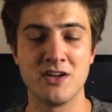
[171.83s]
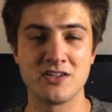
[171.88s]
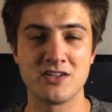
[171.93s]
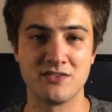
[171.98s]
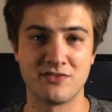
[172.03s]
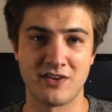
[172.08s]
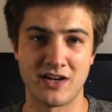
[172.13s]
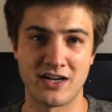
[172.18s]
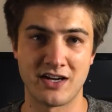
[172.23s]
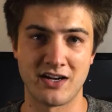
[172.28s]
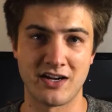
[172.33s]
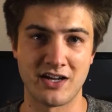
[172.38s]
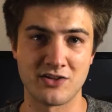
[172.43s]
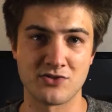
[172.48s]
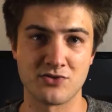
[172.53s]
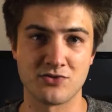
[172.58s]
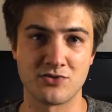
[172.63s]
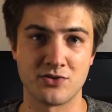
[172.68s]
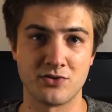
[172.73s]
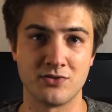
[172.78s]
to find an
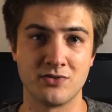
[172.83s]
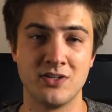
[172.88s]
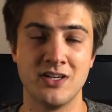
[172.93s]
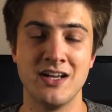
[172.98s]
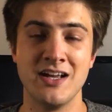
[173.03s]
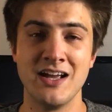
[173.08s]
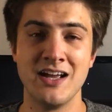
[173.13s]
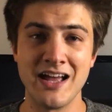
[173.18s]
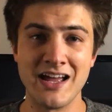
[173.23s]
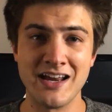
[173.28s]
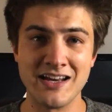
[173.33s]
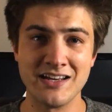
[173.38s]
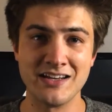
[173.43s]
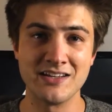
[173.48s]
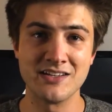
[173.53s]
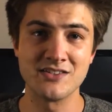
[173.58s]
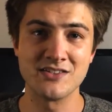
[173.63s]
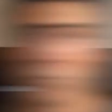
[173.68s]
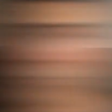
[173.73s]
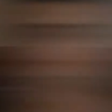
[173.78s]
answer to. And it
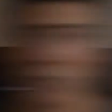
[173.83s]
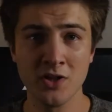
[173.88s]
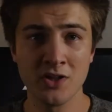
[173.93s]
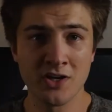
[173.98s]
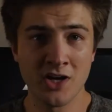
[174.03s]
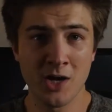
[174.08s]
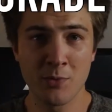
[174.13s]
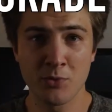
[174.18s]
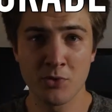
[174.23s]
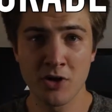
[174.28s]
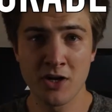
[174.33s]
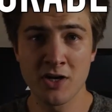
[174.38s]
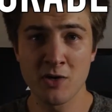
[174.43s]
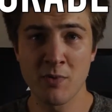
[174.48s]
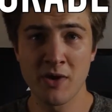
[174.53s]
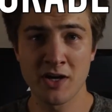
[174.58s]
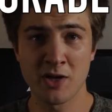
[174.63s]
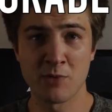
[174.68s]
is, will an upgrade to my